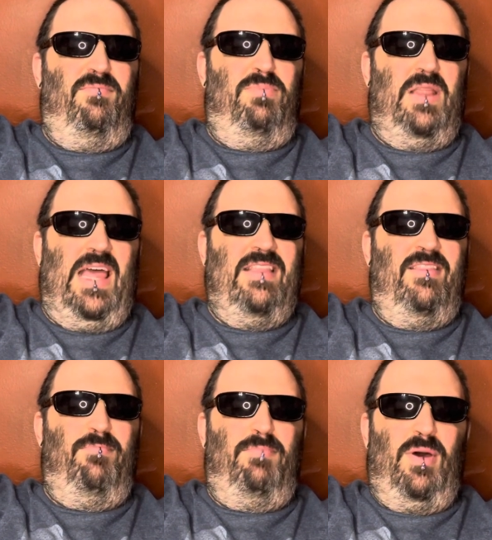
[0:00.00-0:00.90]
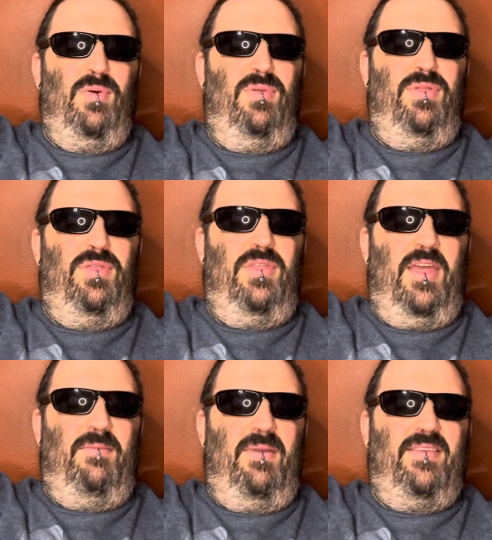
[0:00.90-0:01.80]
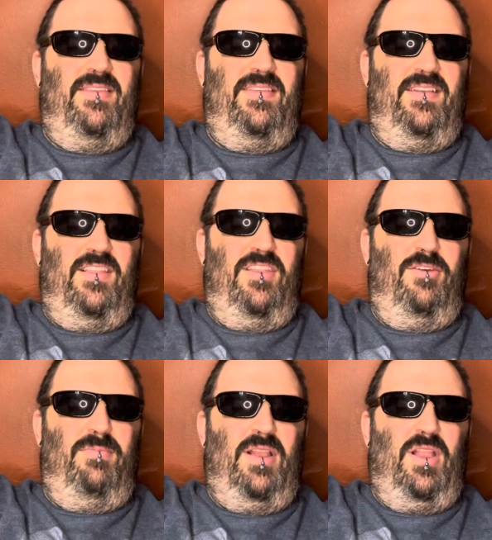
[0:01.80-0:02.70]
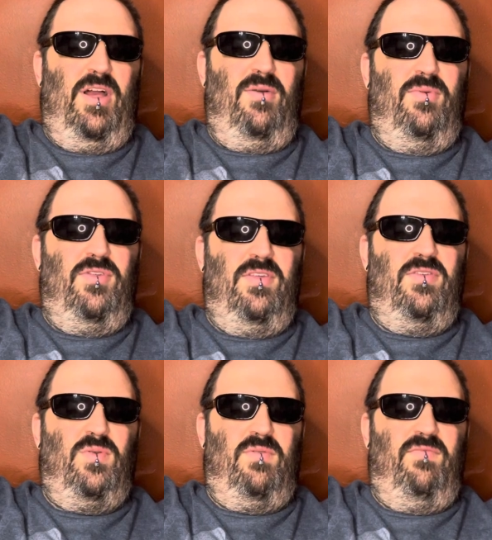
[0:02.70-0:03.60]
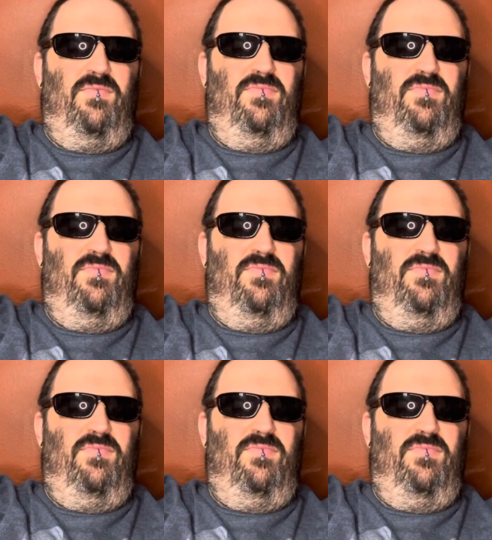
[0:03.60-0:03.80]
blends both and mixes it a little bit along with just sort of